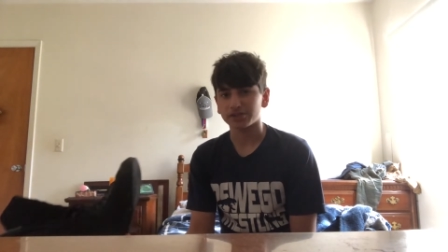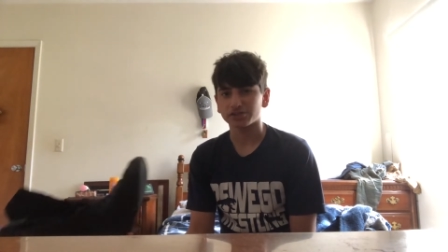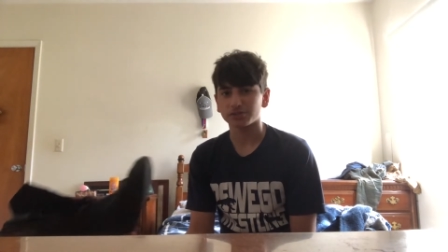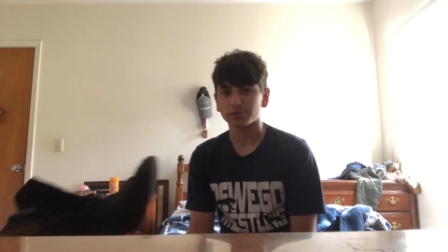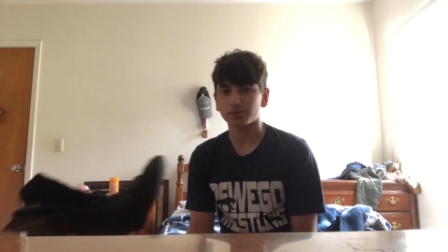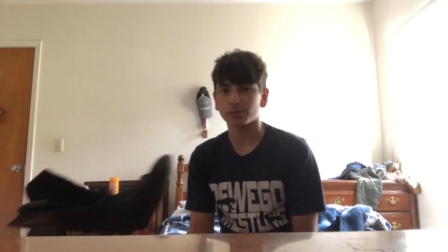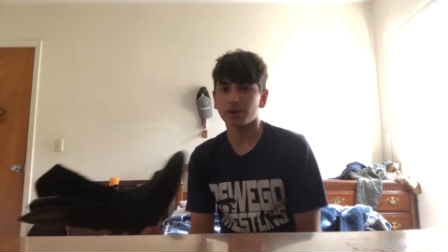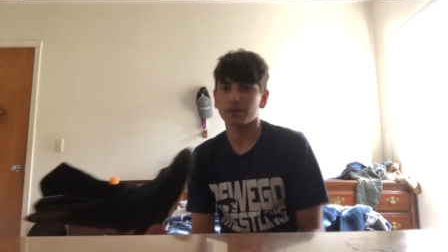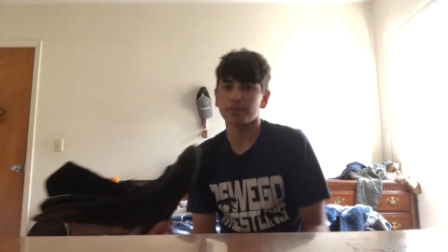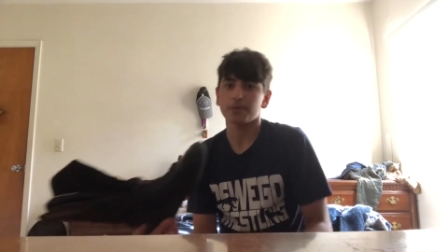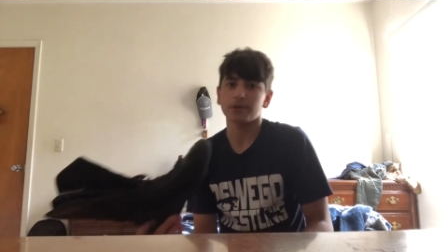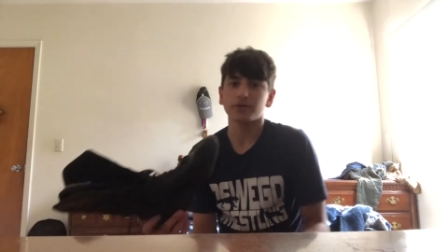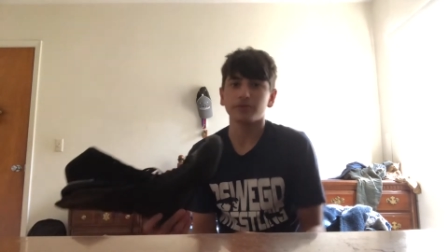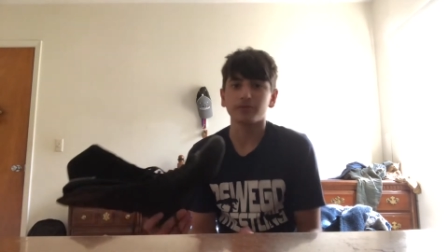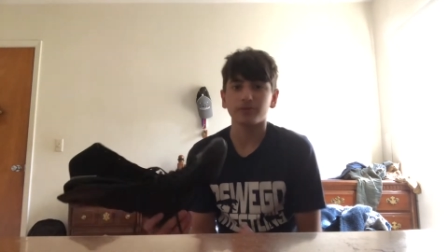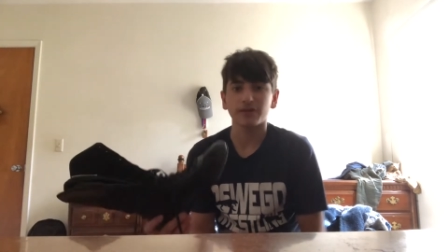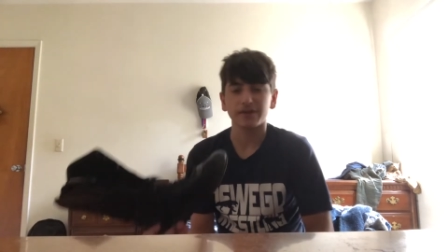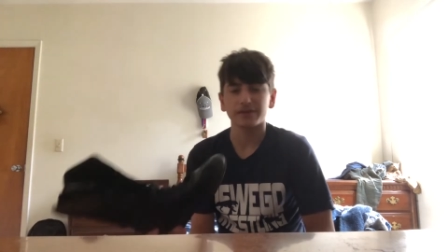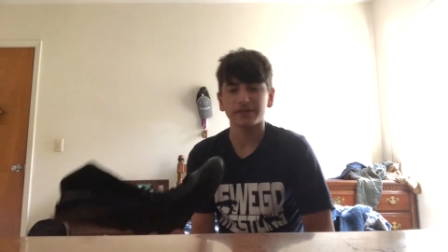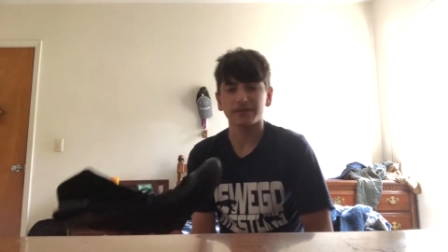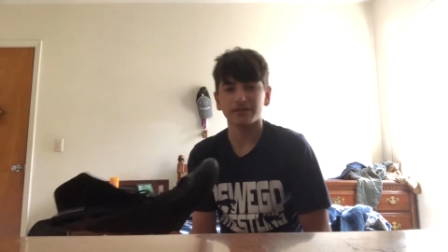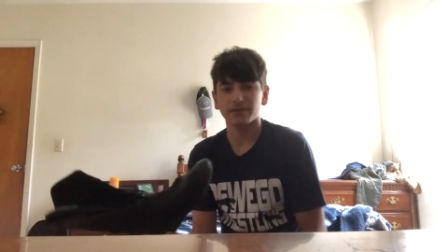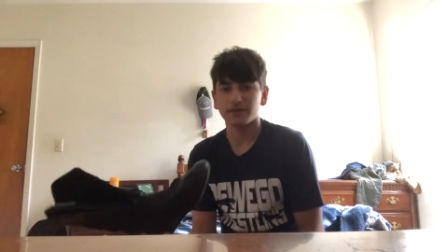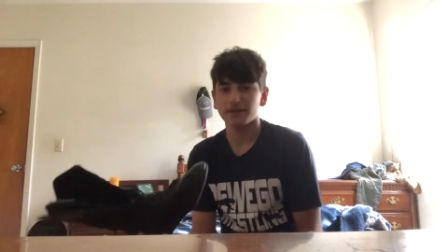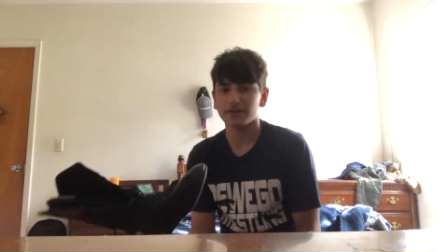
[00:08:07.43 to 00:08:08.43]
where I'm
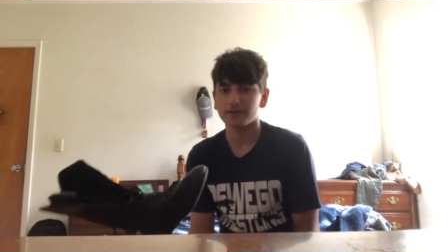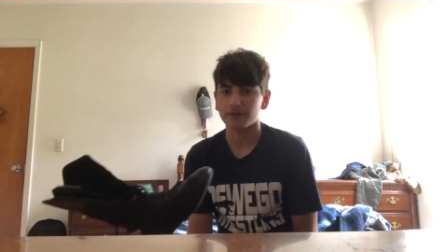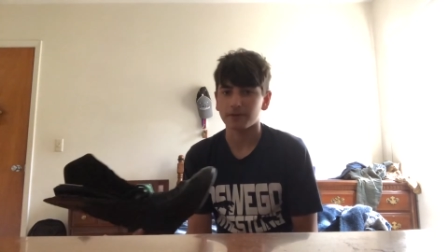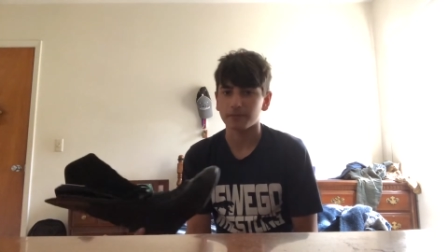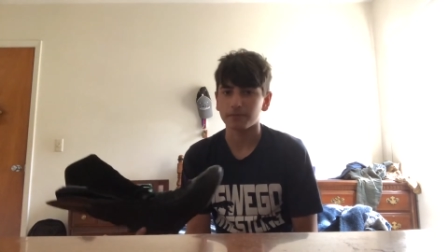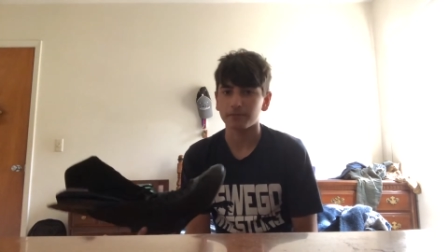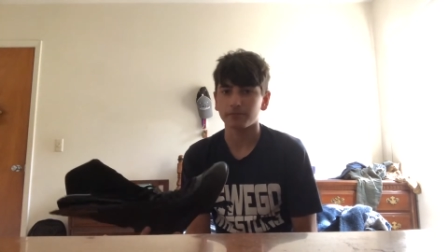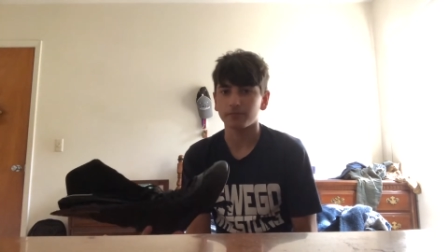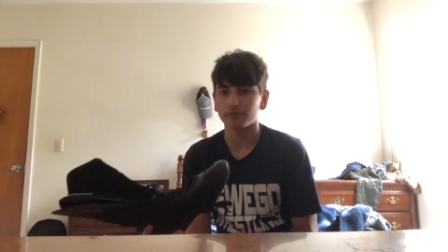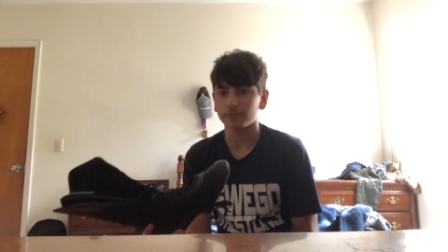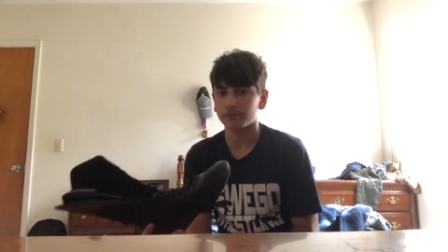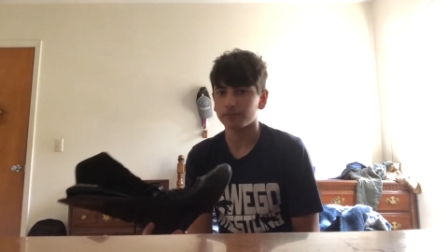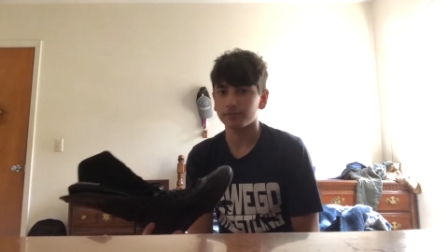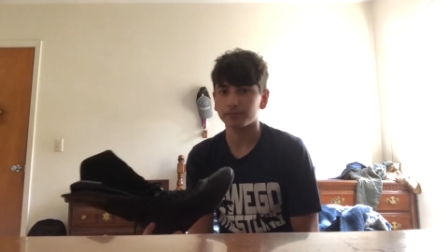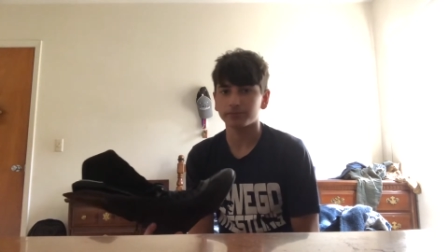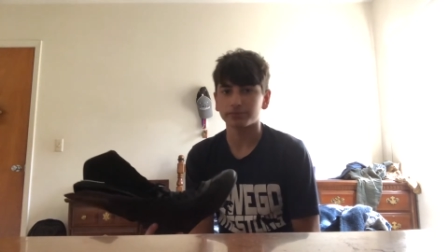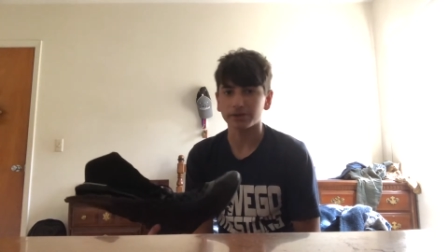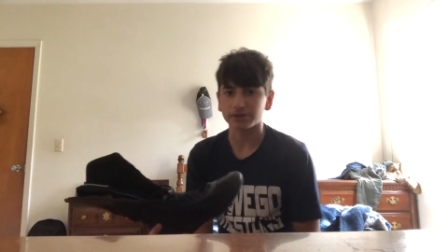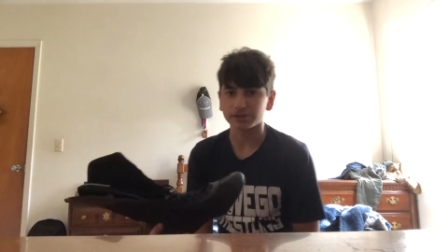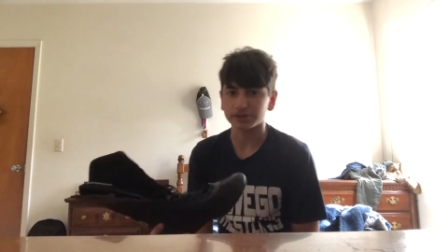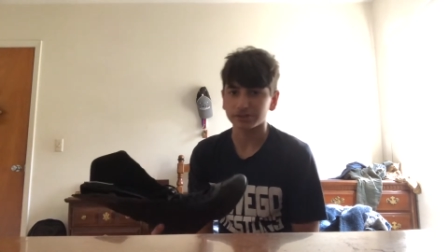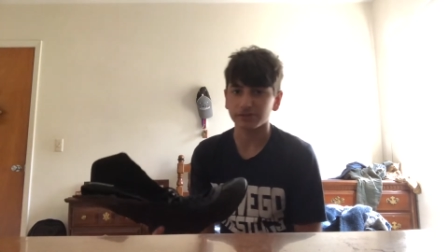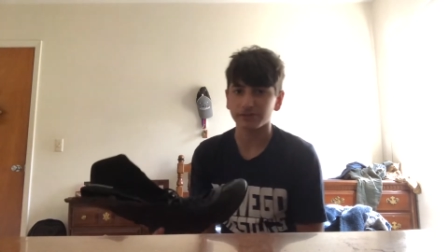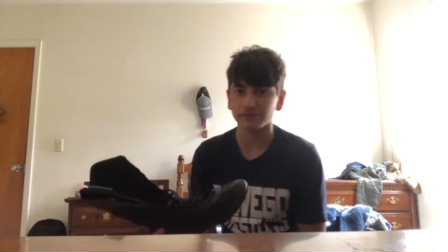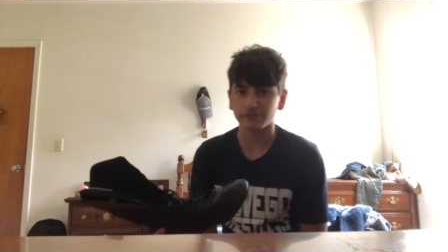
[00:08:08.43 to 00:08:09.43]
aggressive, I'm
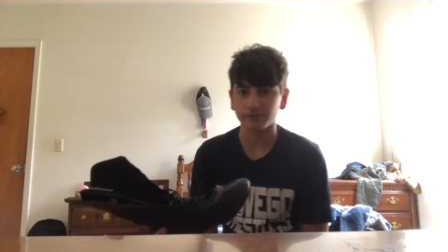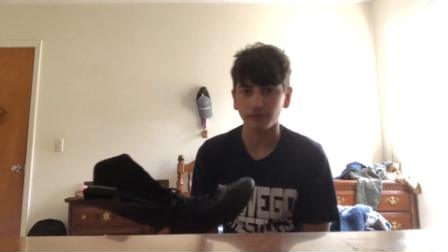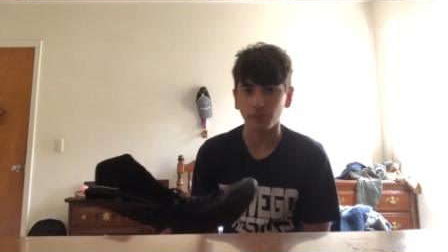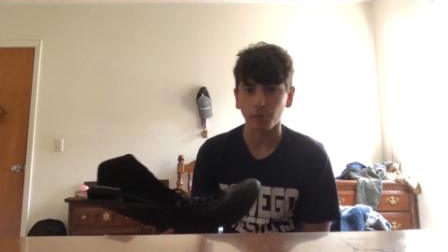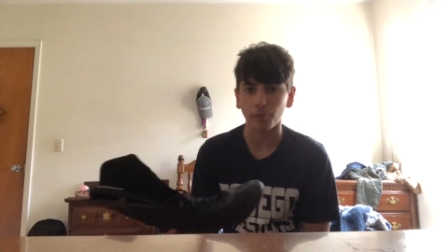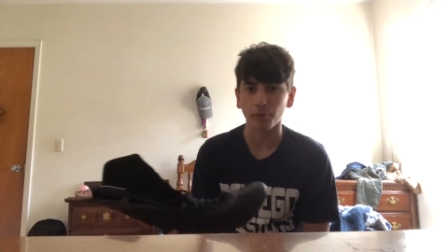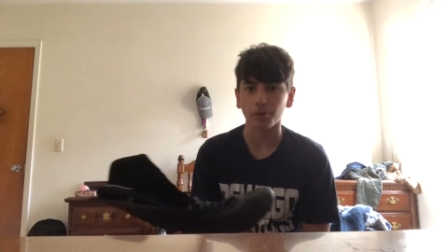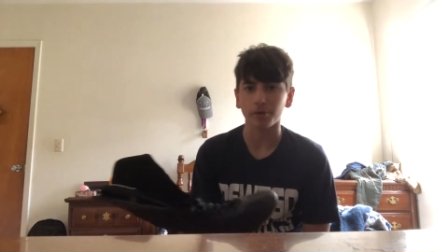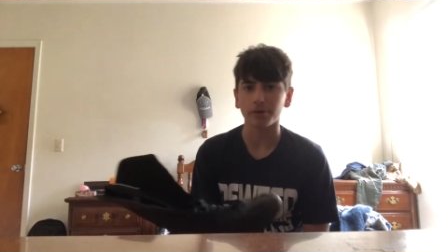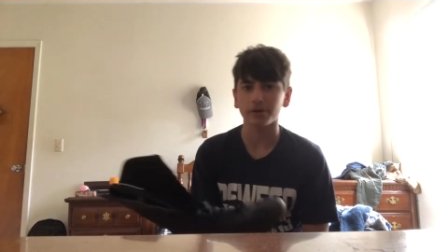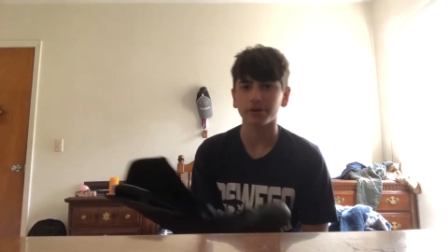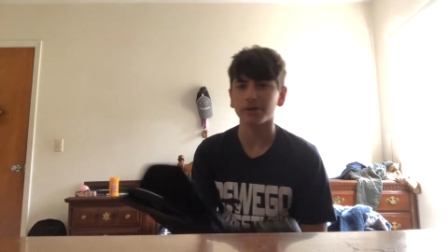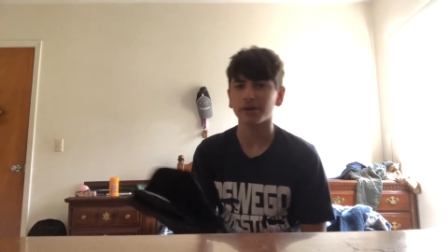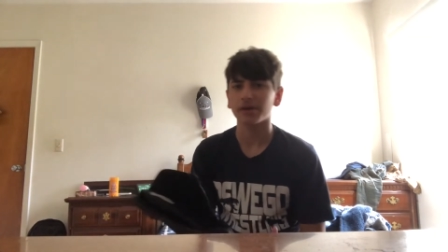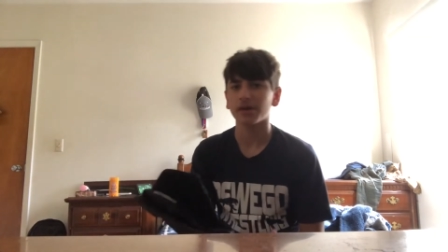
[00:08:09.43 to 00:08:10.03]
pressuring forward.